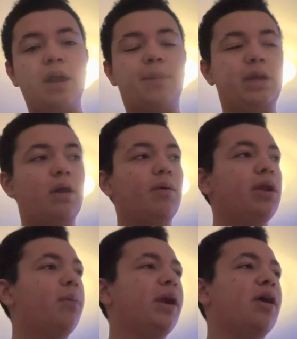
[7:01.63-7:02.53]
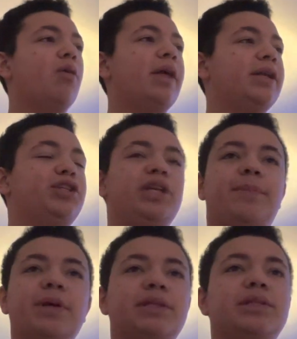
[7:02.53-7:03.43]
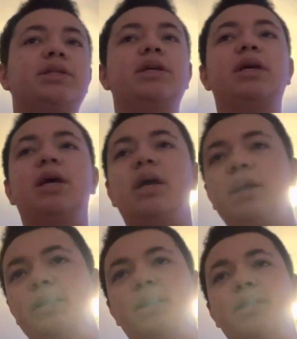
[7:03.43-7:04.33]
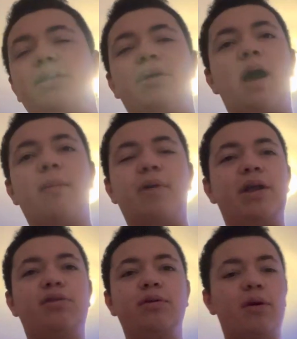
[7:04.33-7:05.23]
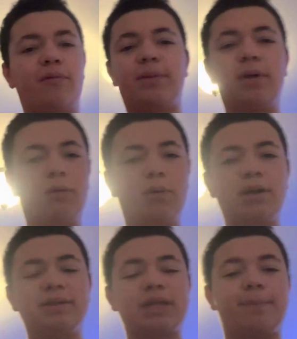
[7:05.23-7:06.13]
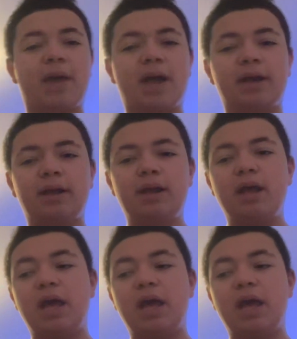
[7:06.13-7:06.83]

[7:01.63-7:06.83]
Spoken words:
but you don't want to go like cheapest to top range, you go for the middle one, not bad.